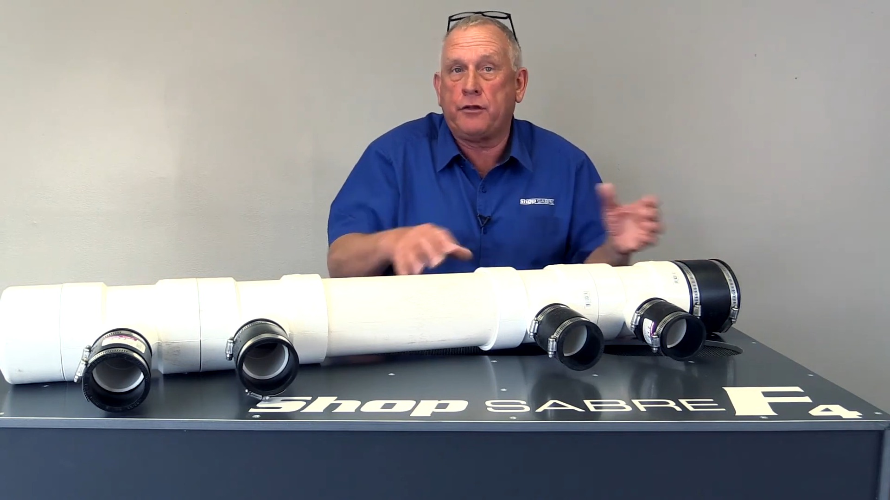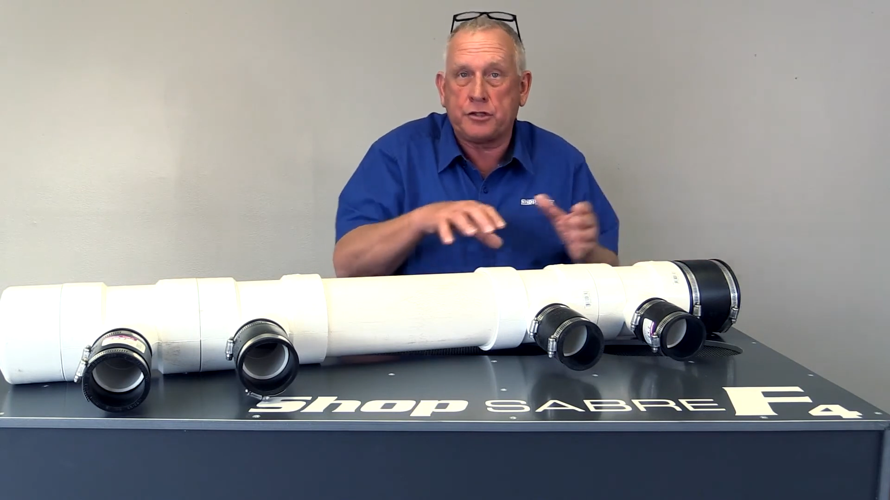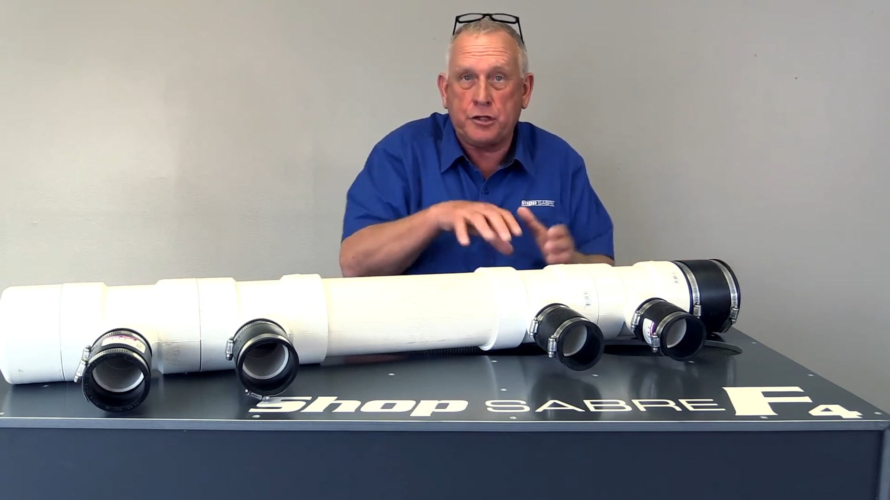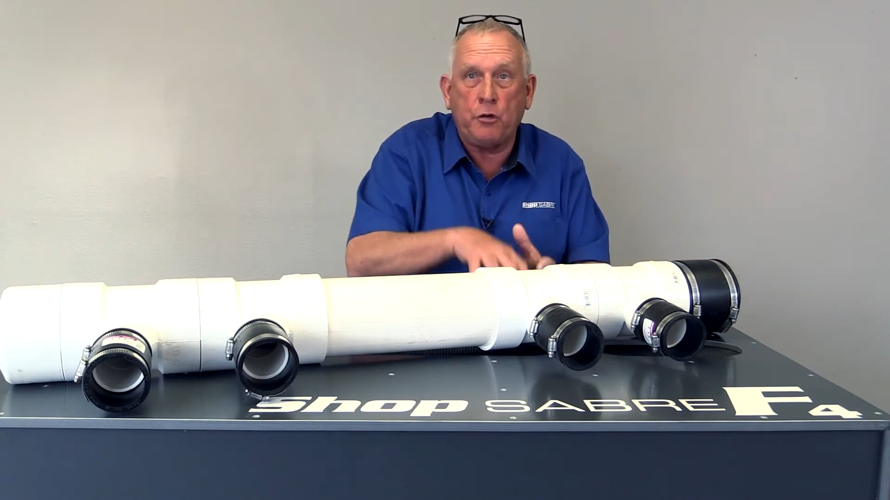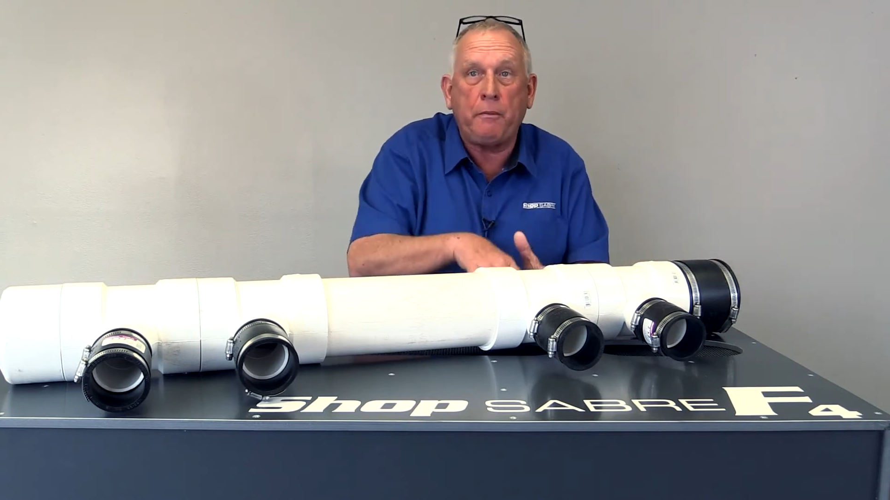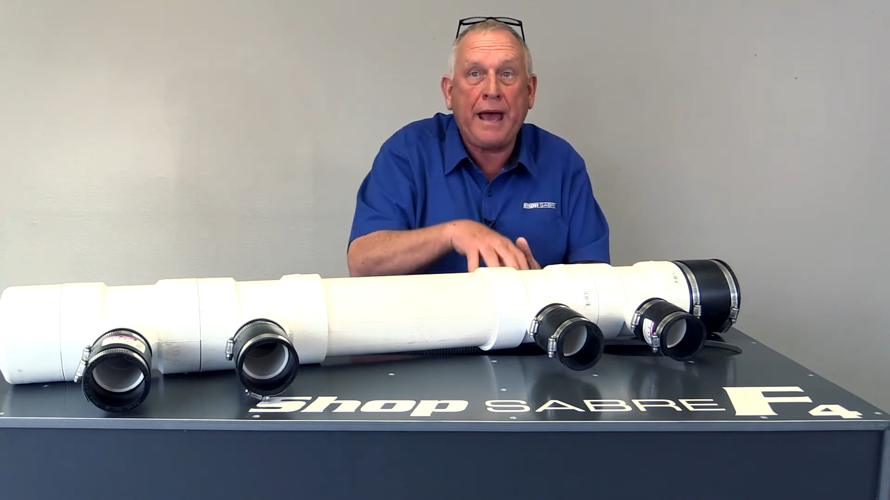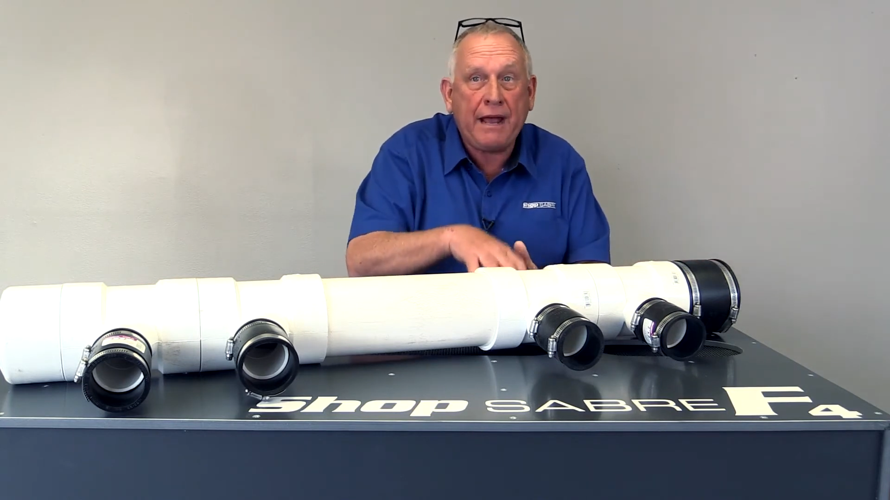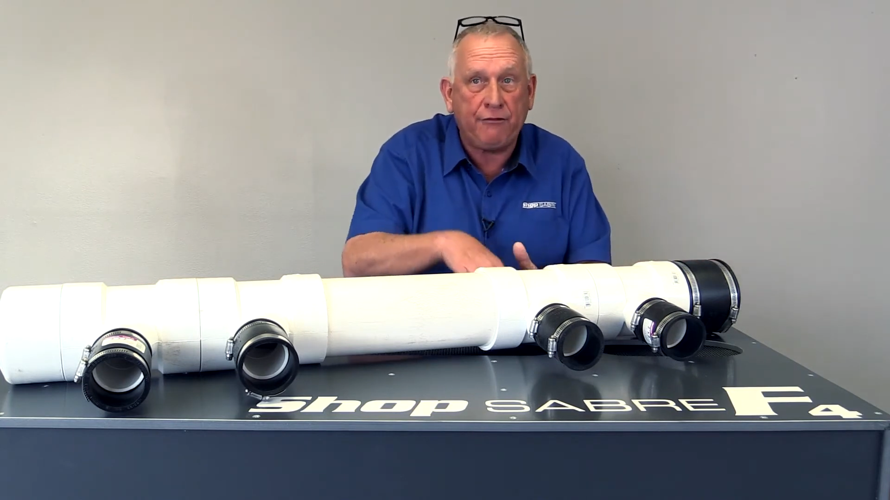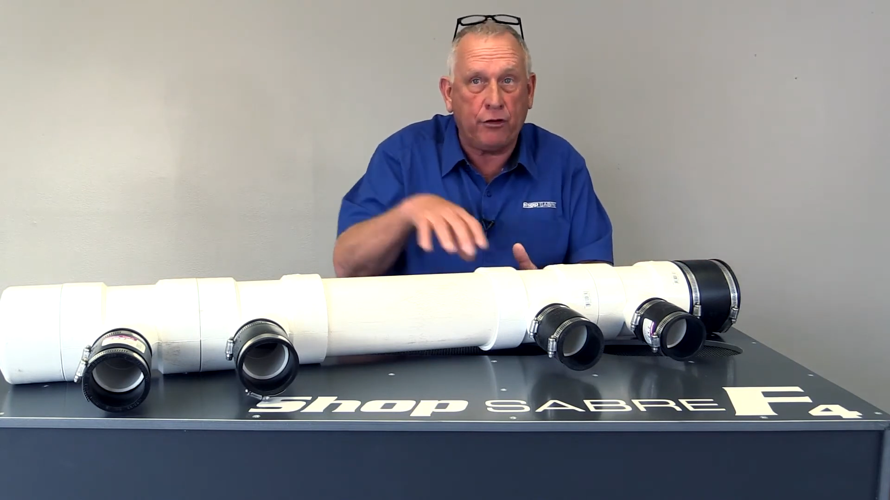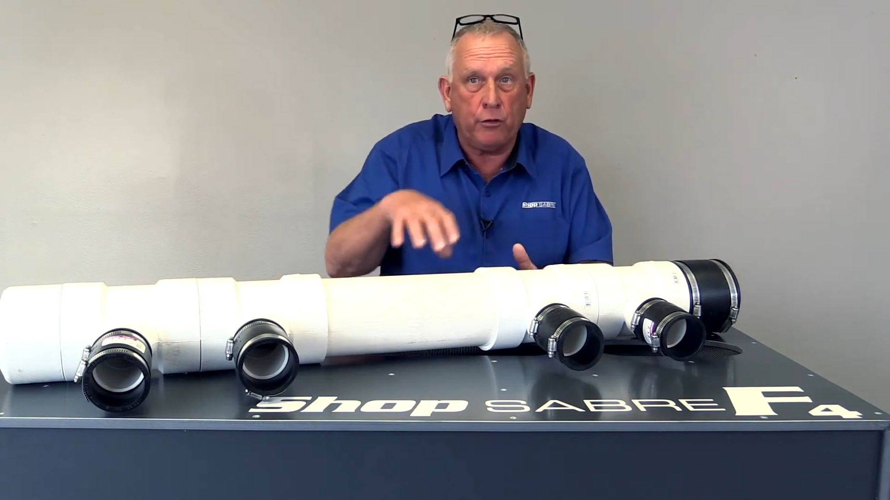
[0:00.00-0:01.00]
There's no
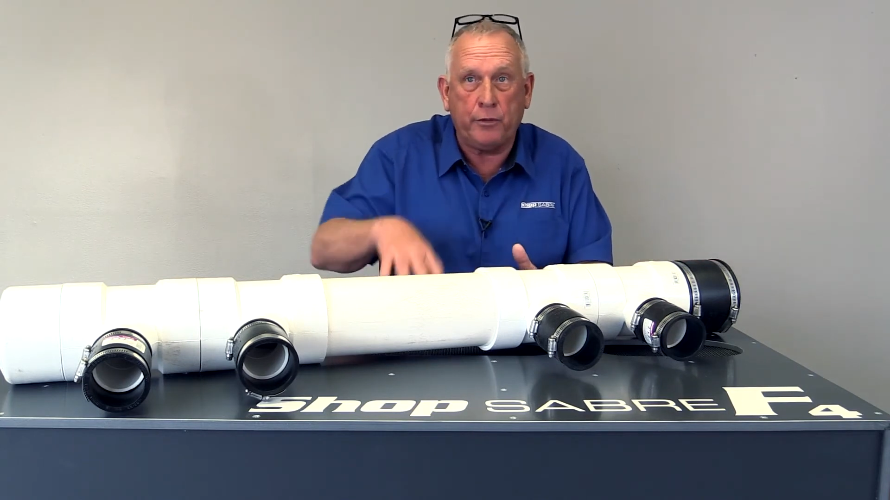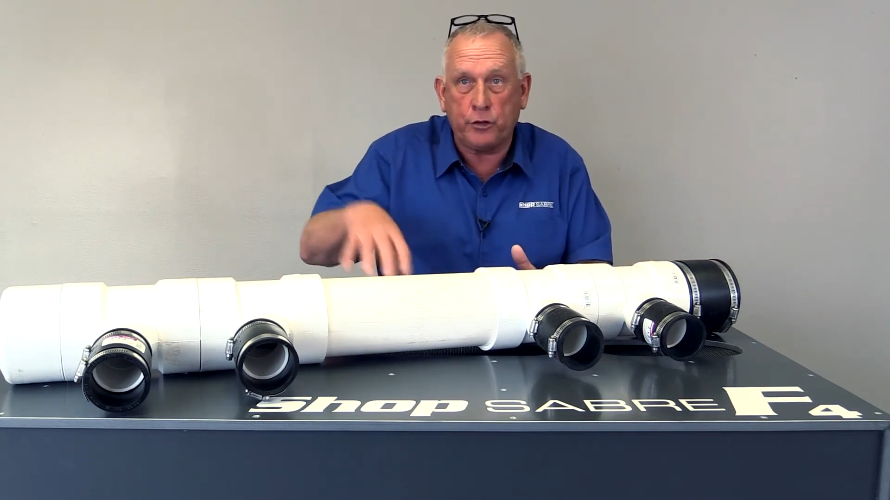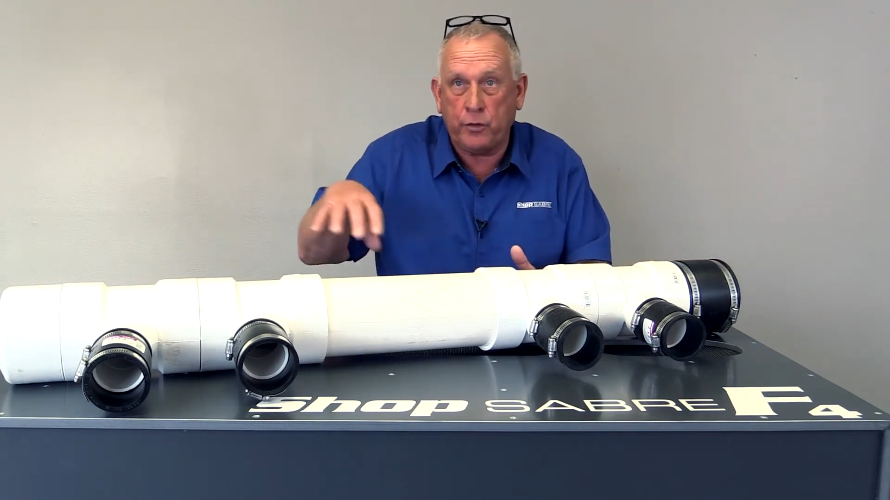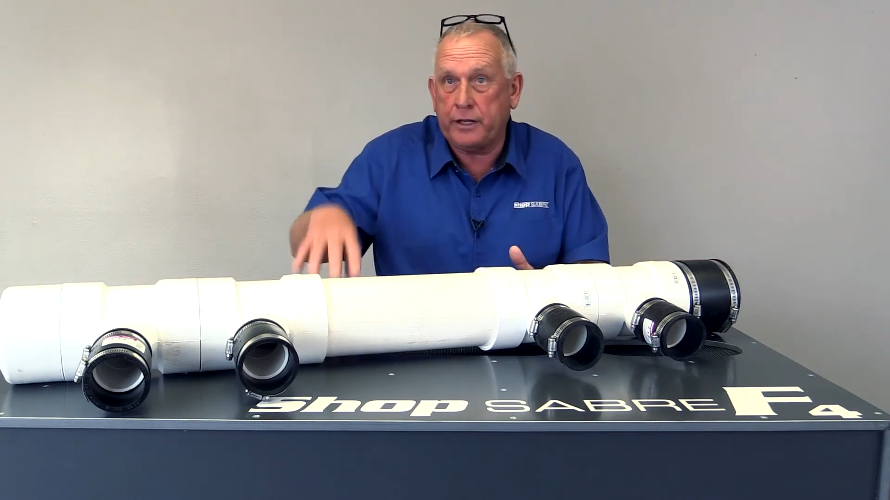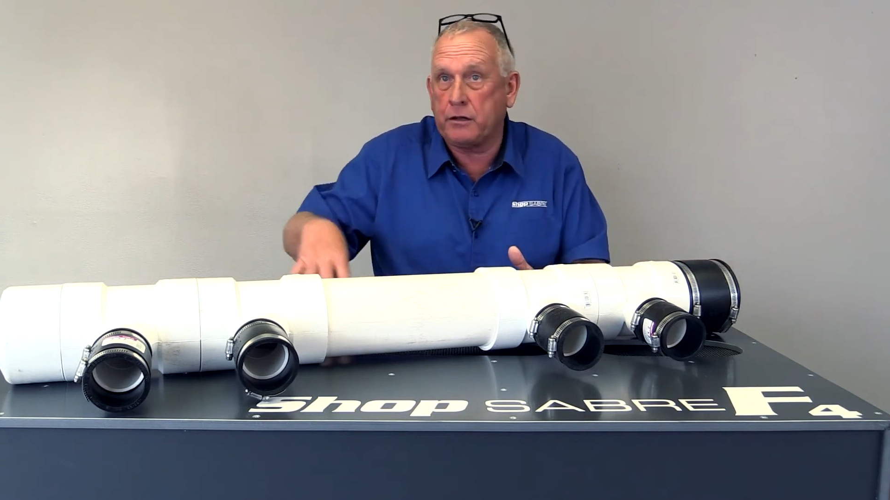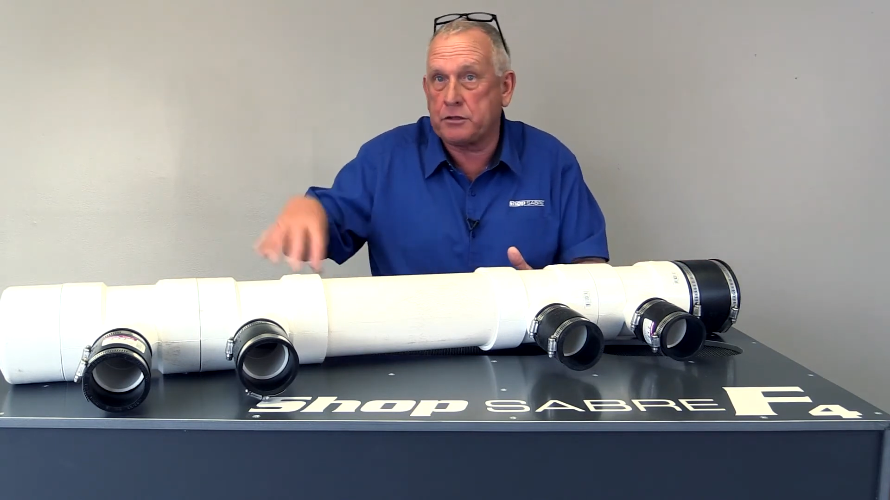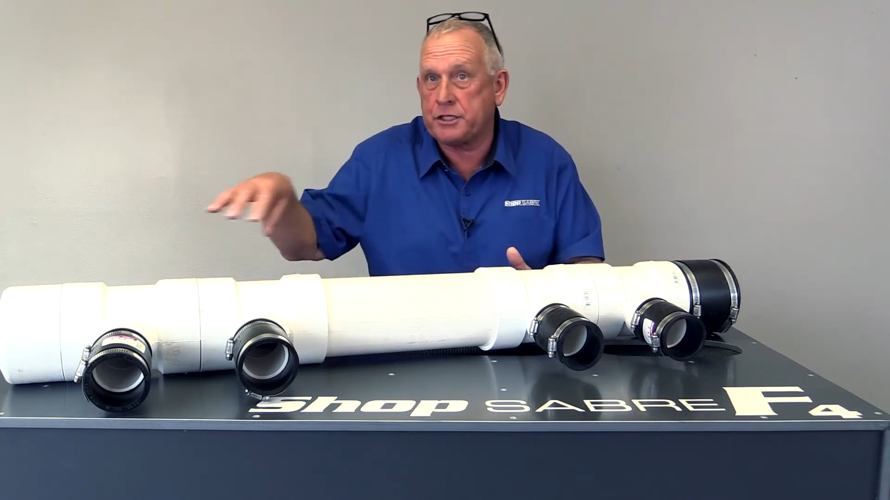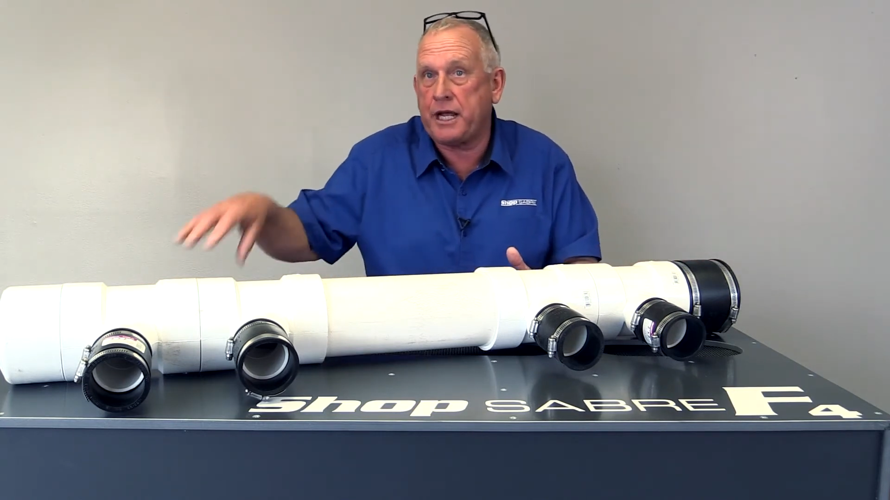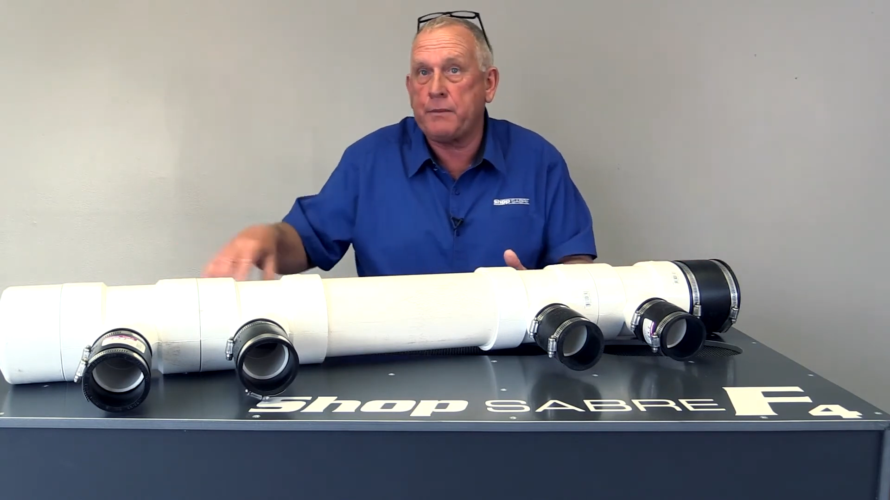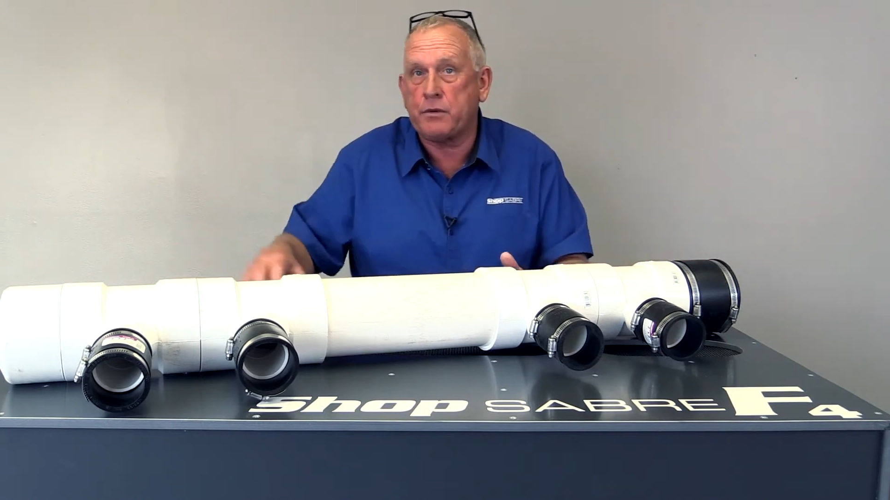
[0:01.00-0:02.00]
backflow between those
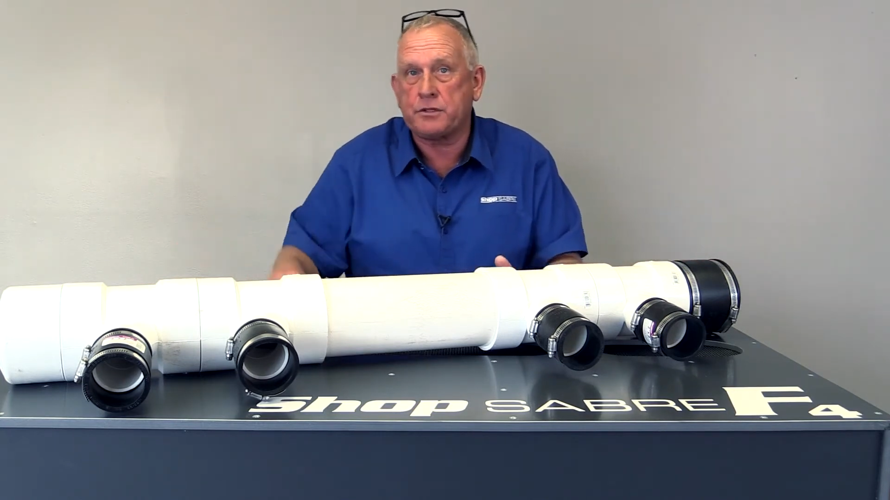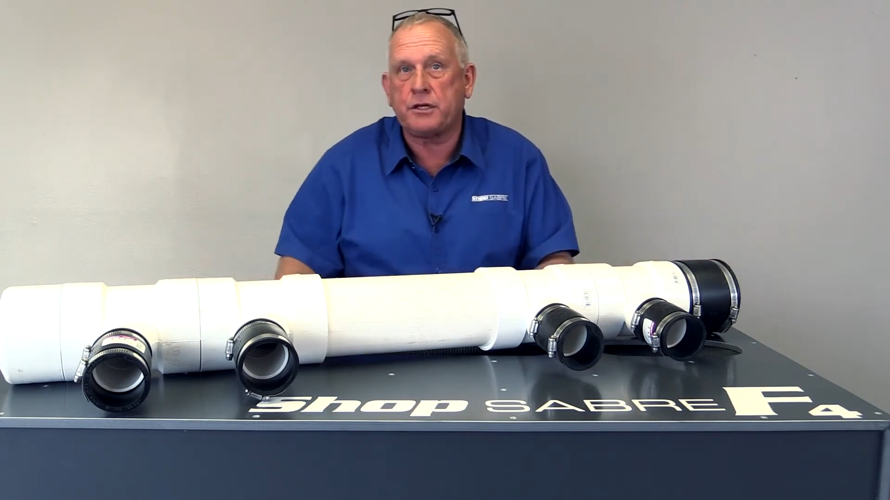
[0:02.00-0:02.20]
chambers,